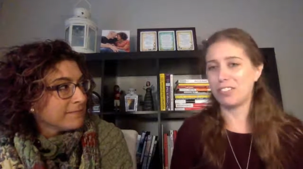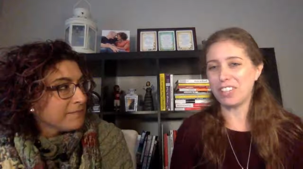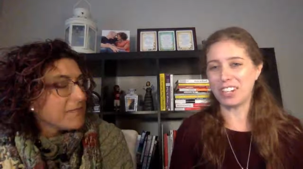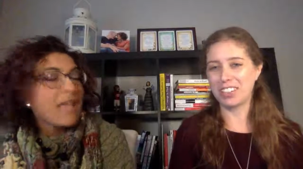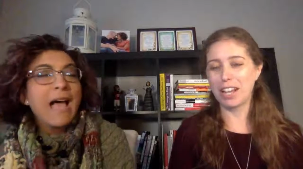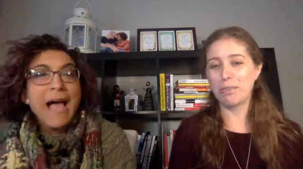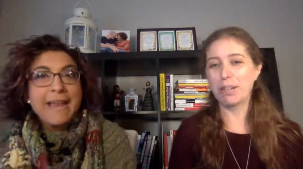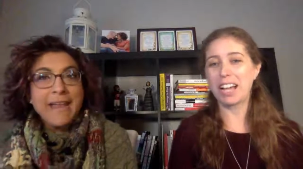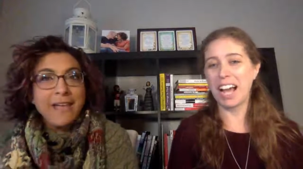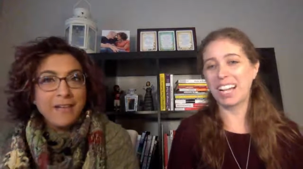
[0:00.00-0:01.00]
Speaker 1: over the internet.
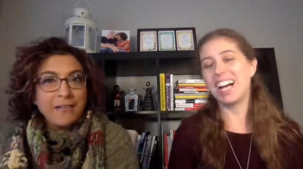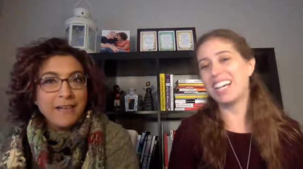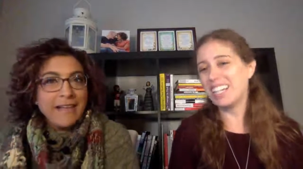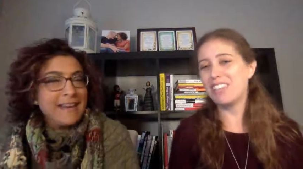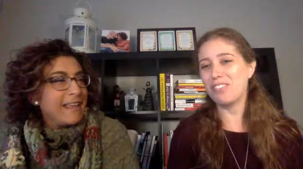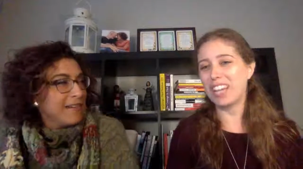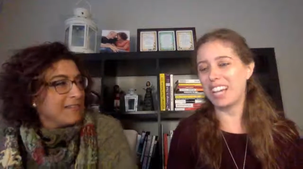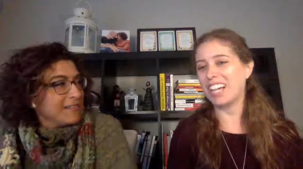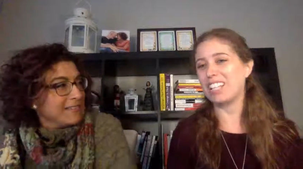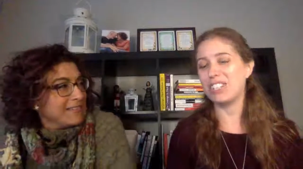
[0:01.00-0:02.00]
I know. I kind I of
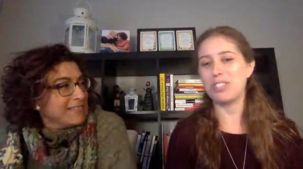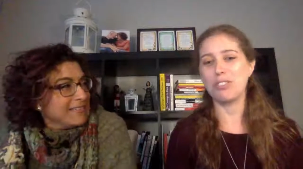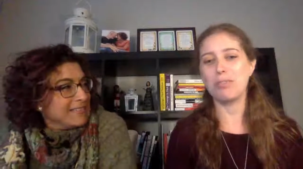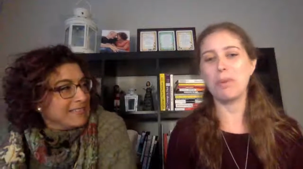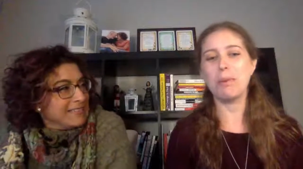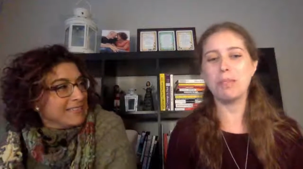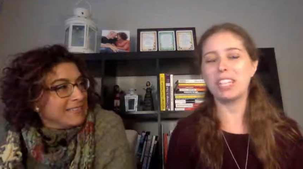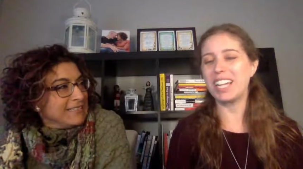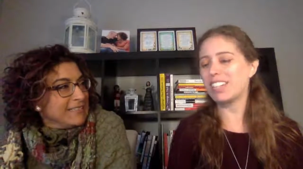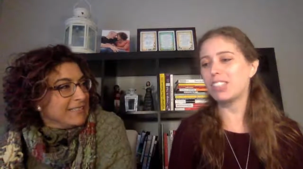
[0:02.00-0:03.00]
know. like assume a
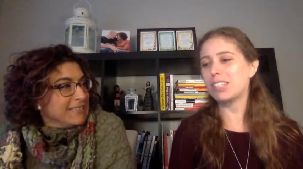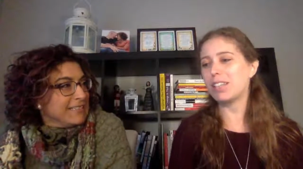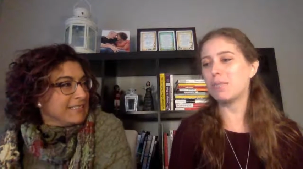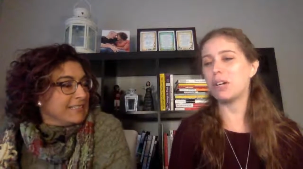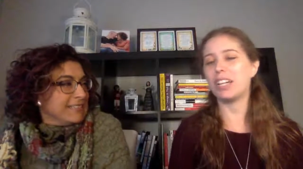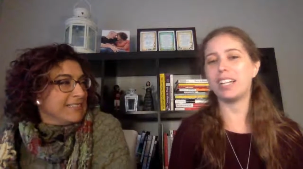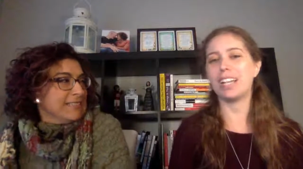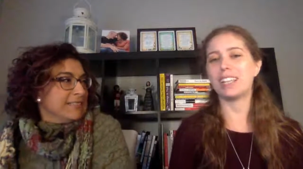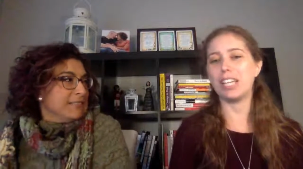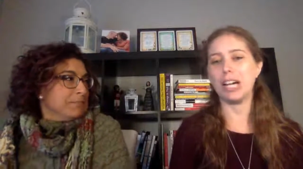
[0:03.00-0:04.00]
millennial is someone
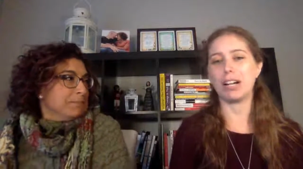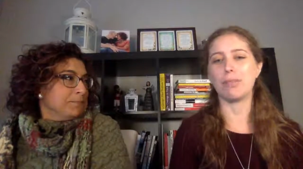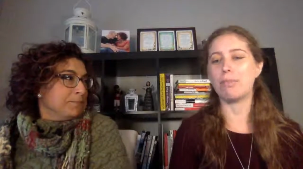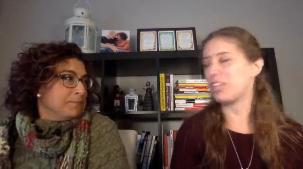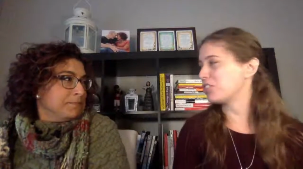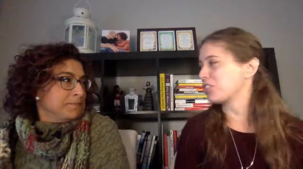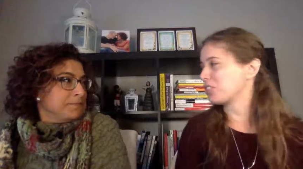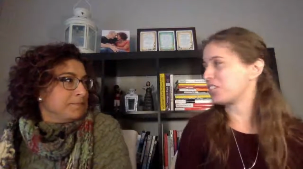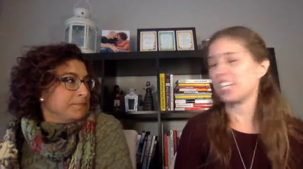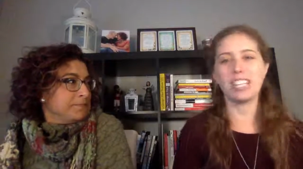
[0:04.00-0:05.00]
in their mid
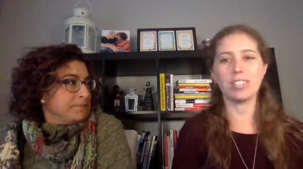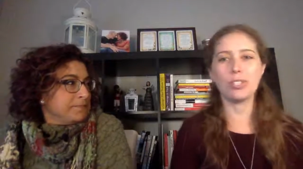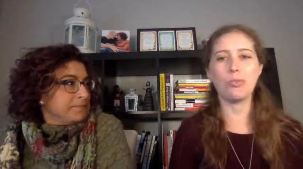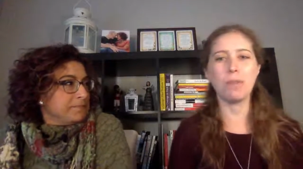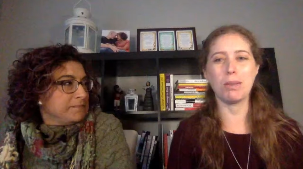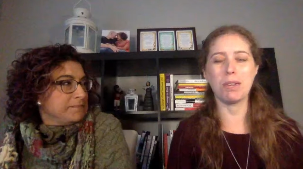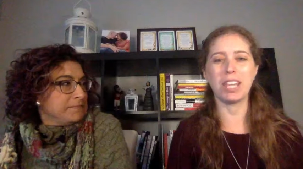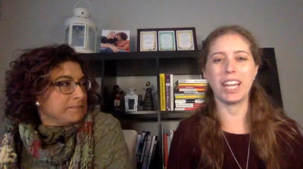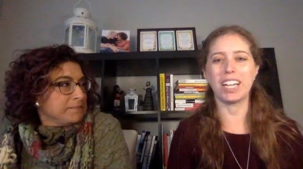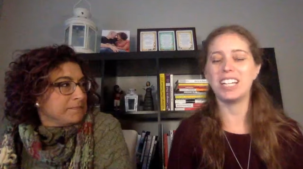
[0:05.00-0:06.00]
30s to
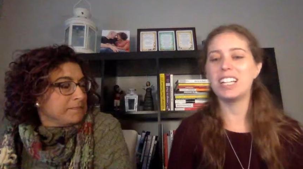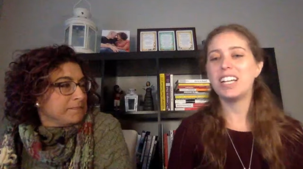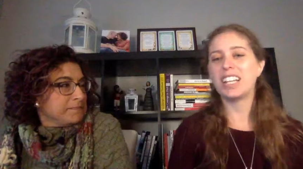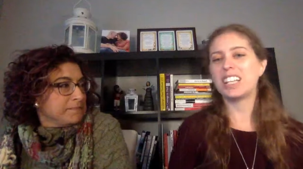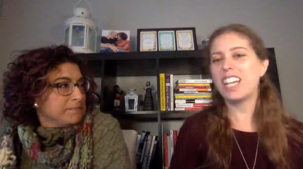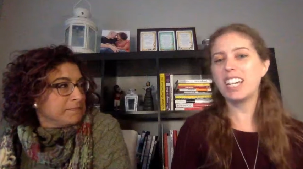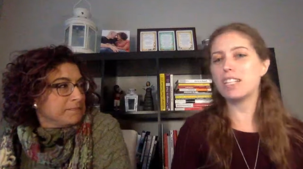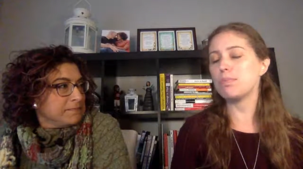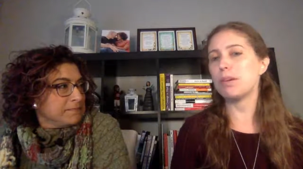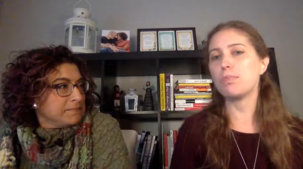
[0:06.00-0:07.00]
maybe like
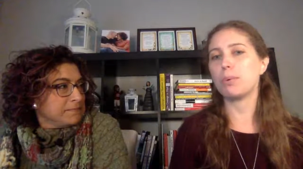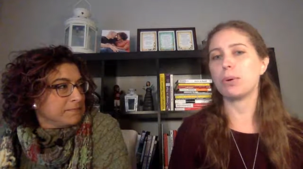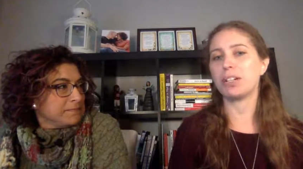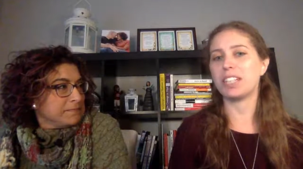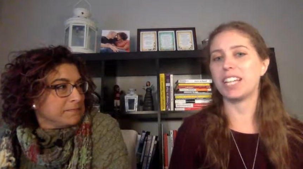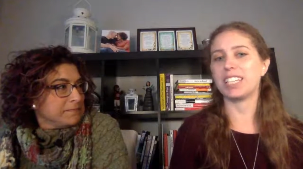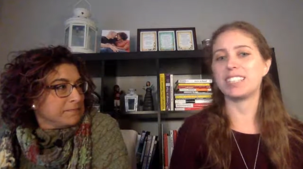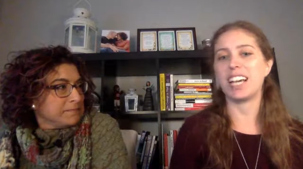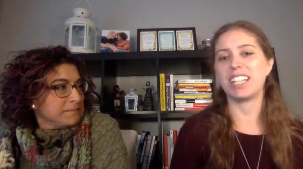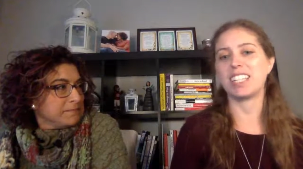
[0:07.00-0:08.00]
latest being born in like
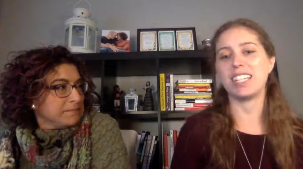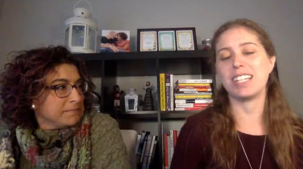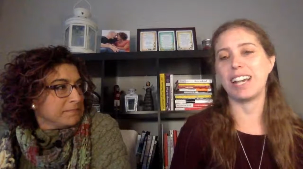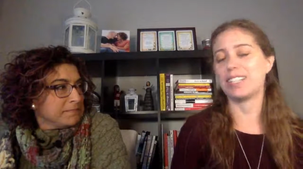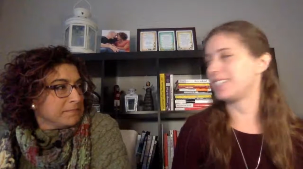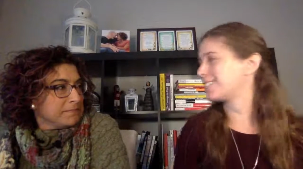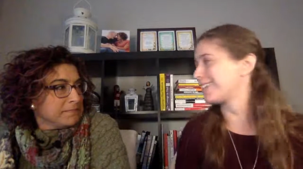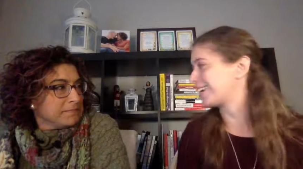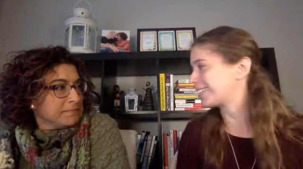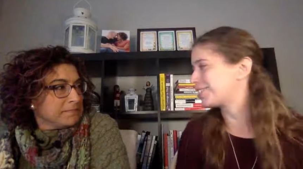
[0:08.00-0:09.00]

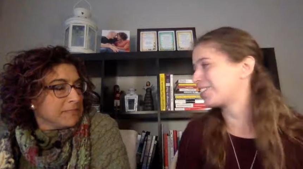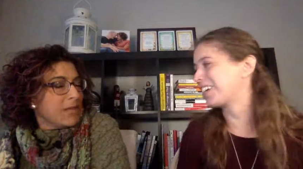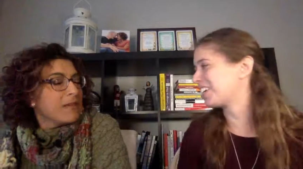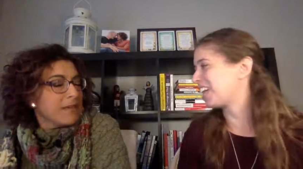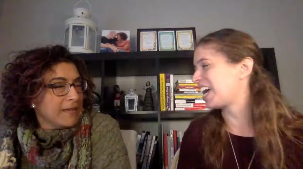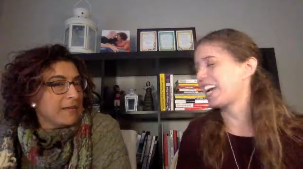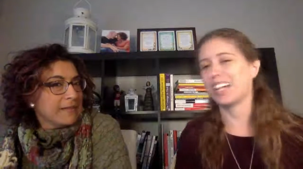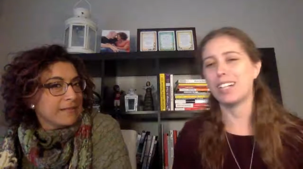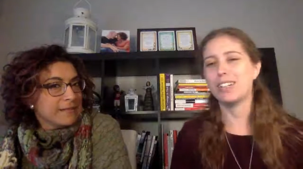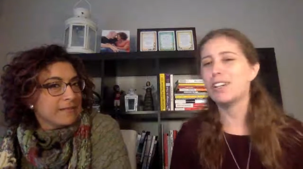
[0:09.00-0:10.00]
1996. So they're uh-huh.
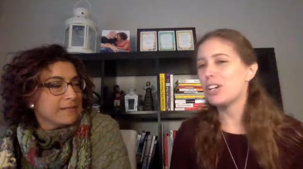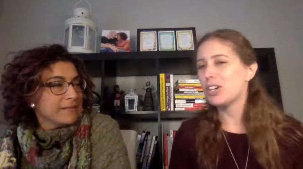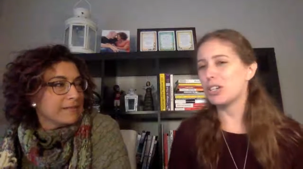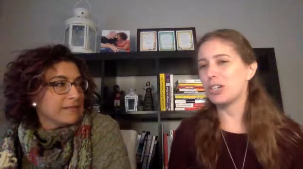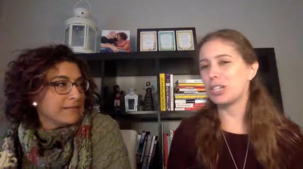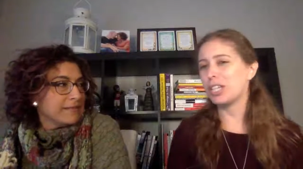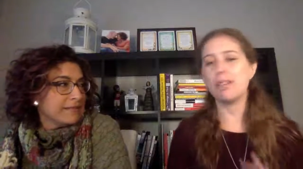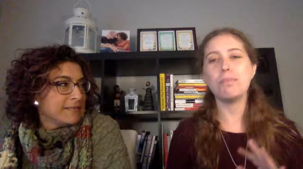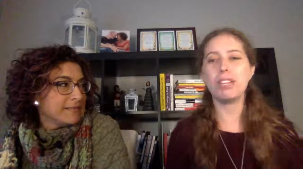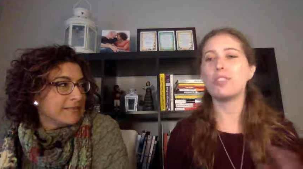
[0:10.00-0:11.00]
like uh-huh. early
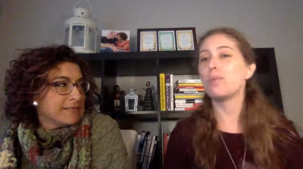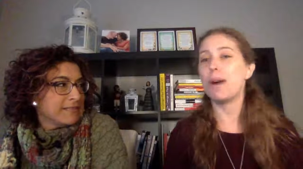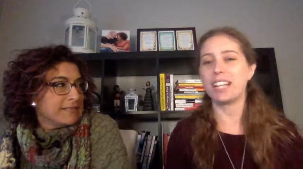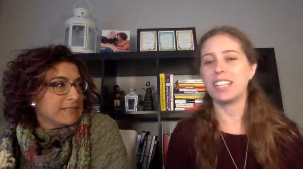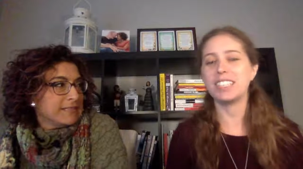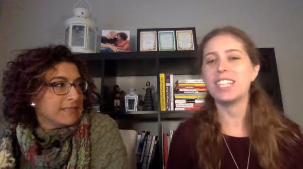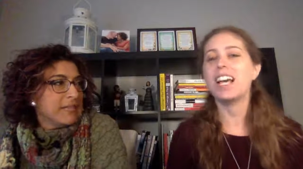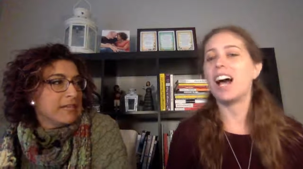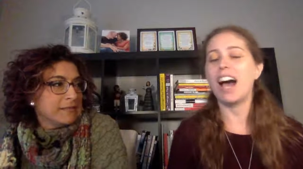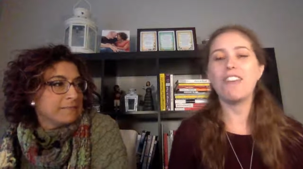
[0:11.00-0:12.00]
to mid 20s.
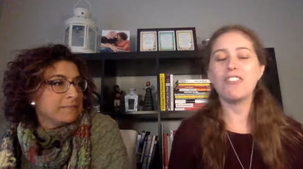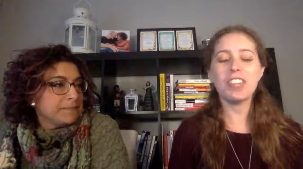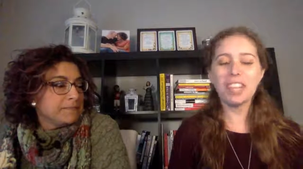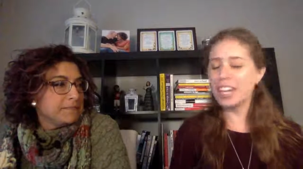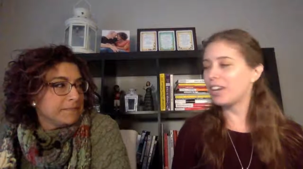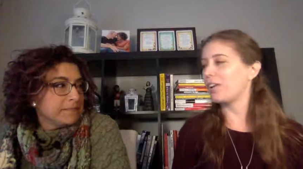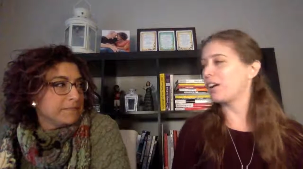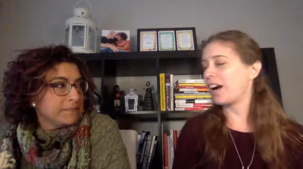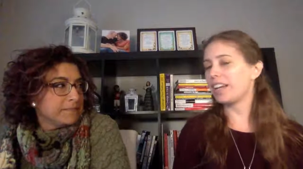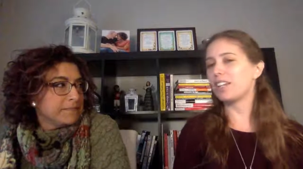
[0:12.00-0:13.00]
Uh-huh. I feel like
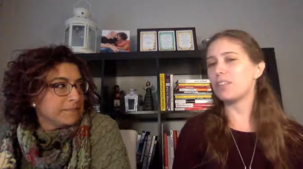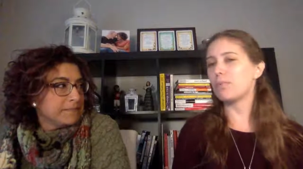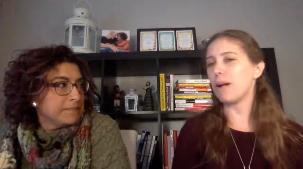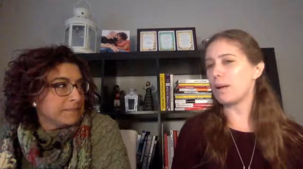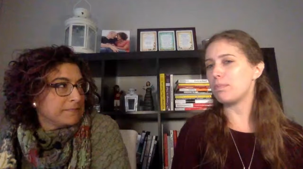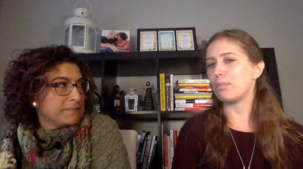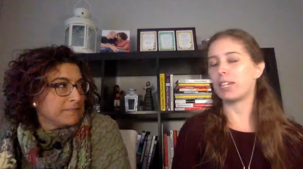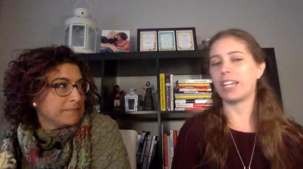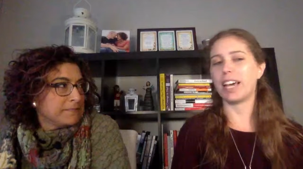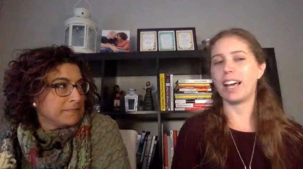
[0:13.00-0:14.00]
kind of the rep
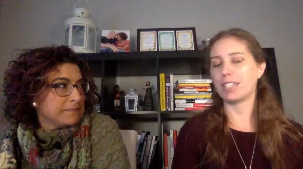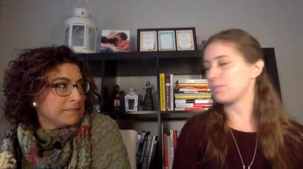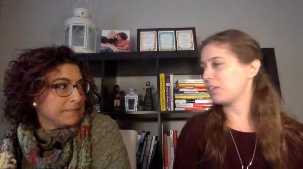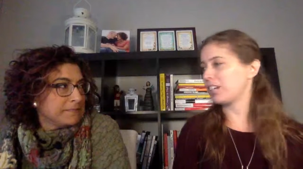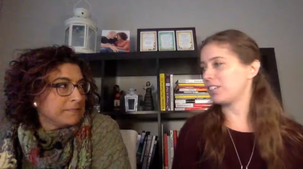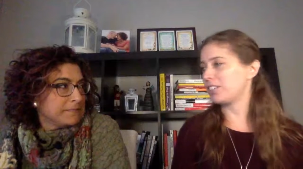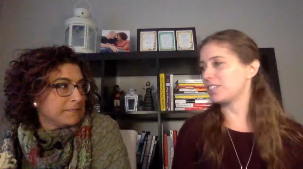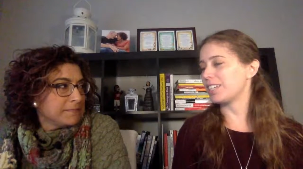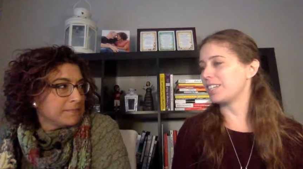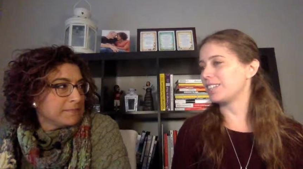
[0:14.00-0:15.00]
we get as
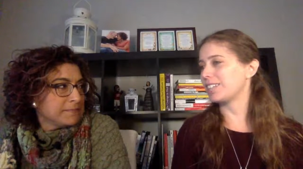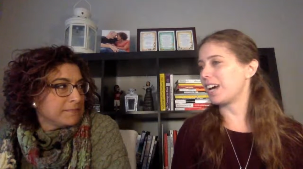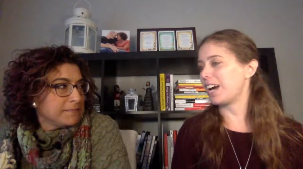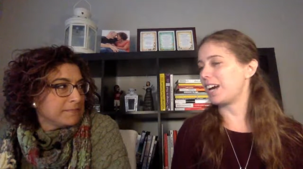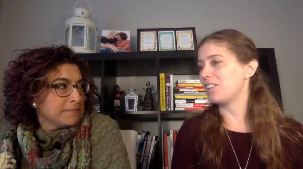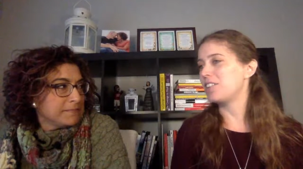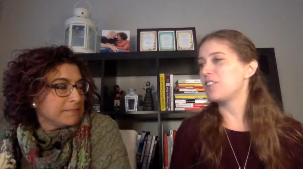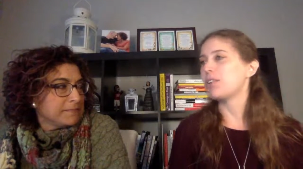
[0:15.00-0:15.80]
millennials is that